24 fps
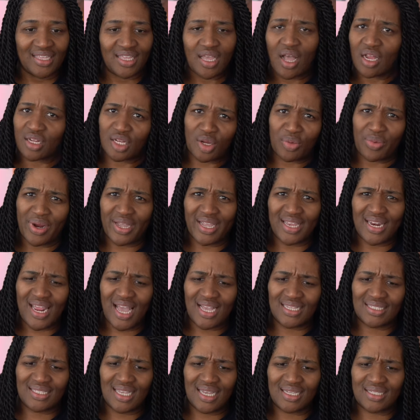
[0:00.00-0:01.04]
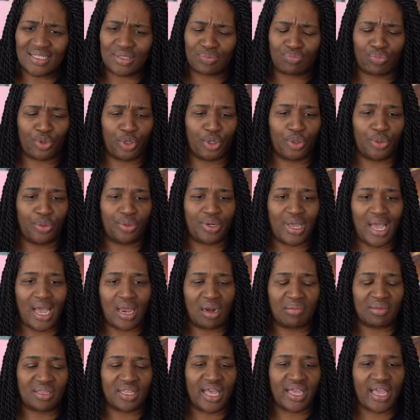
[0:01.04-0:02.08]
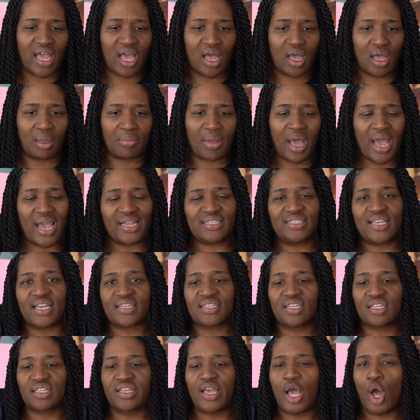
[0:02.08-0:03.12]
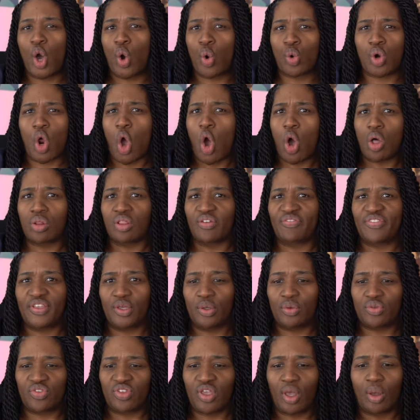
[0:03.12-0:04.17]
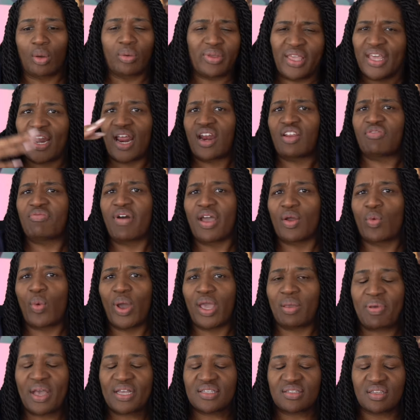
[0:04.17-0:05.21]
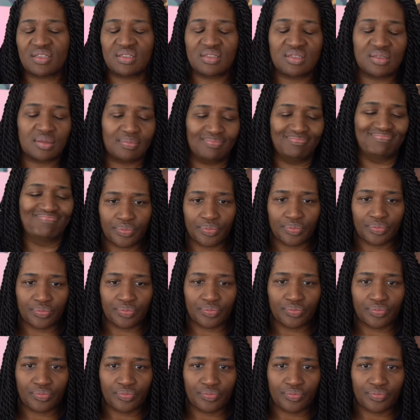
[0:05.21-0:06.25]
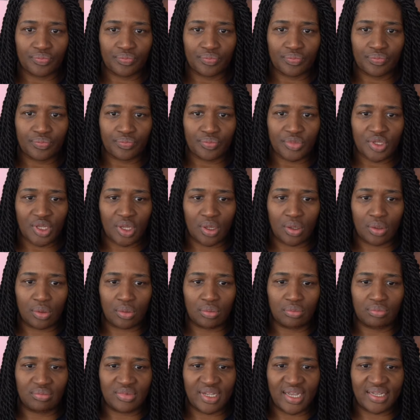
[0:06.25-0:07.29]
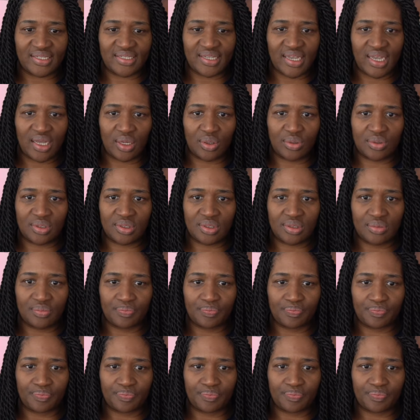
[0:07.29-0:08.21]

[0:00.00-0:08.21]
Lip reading: Y'all don't recognize us? Rude. I'd have been like, I technically own all of you, so get out of my way, peasants. Oh, nice house.